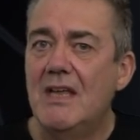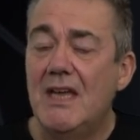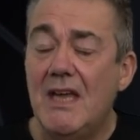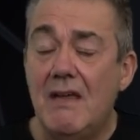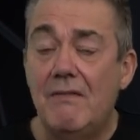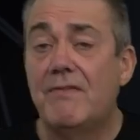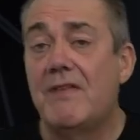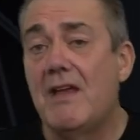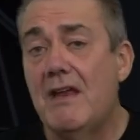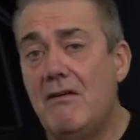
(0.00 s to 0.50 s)

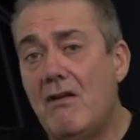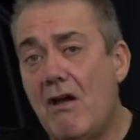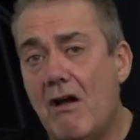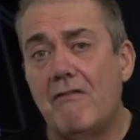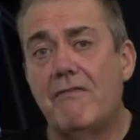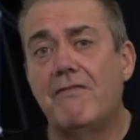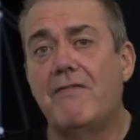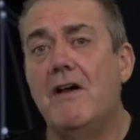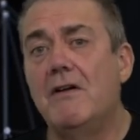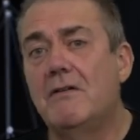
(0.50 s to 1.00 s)
if they're
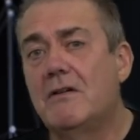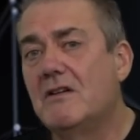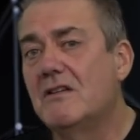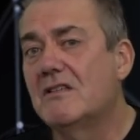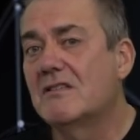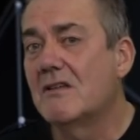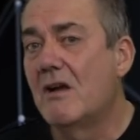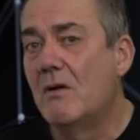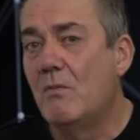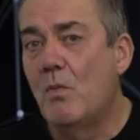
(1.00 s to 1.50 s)
not
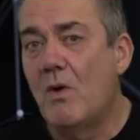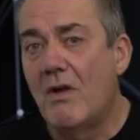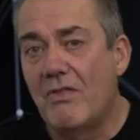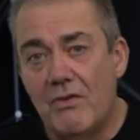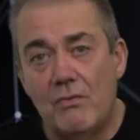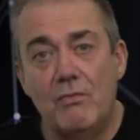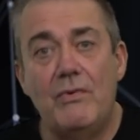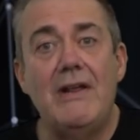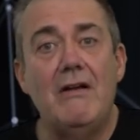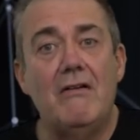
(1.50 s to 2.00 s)
focused on what
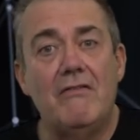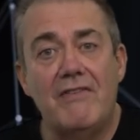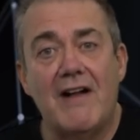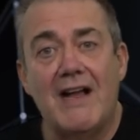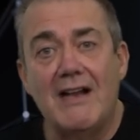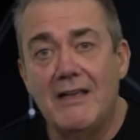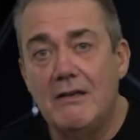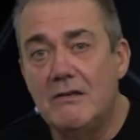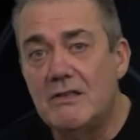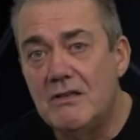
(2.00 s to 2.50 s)
the real
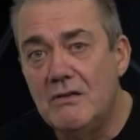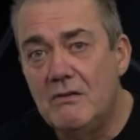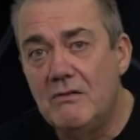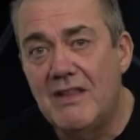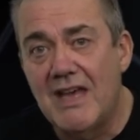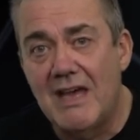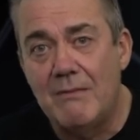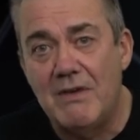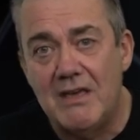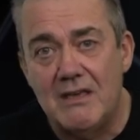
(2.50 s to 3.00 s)
value to
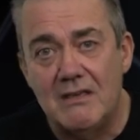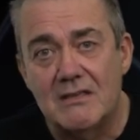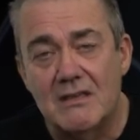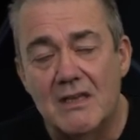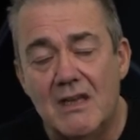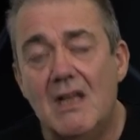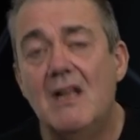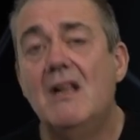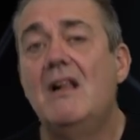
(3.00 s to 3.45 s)
them is.